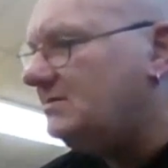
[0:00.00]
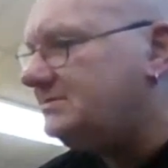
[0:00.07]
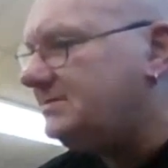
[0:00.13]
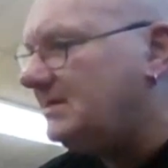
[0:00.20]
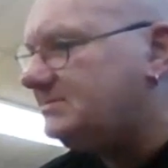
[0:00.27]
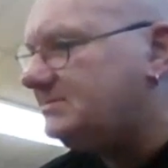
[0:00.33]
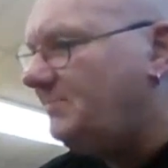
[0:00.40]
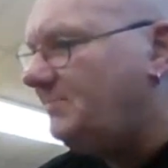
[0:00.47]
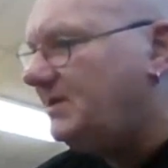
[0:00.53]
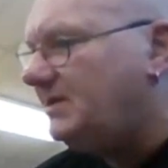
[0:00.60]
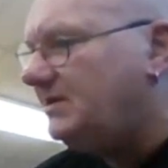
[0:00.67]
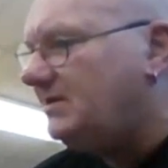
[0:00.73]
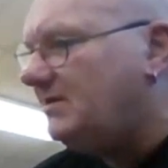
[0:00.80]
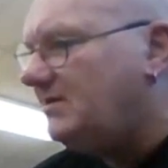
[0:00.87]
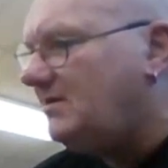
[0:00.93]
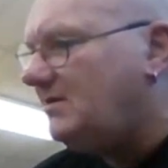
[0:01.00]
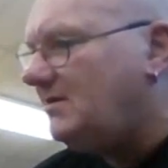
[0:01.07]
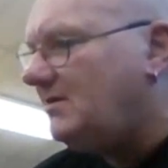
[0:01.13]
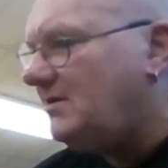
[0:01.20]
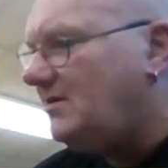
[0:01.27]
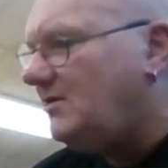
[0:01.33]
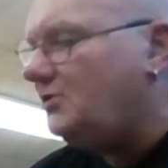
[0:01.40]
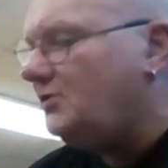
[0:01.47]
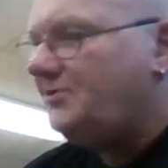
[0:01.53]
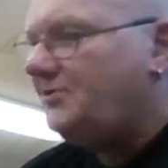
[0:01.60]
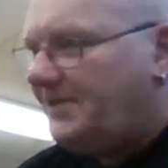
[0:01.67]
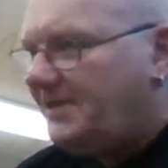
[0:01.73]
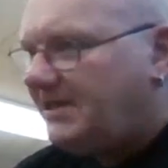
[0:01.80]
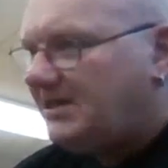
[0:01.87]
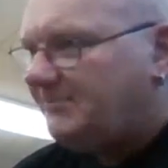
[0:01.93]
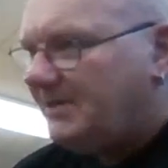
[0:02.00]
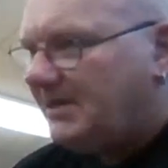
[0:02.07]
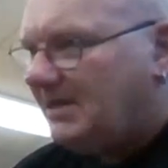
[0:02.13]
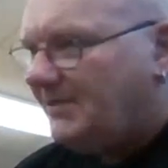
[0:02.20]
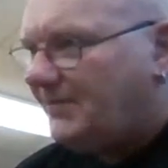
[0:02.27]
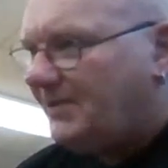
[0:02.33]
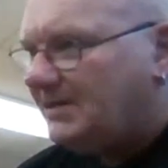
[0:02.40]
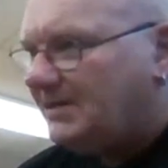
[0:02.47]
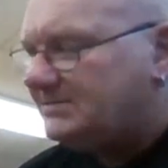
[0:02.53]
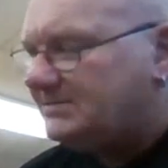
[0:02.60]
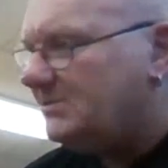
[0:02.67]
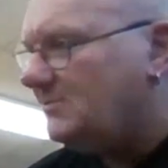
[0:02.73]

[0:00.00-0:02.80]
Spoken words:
said to me, "Are you thinking about things?"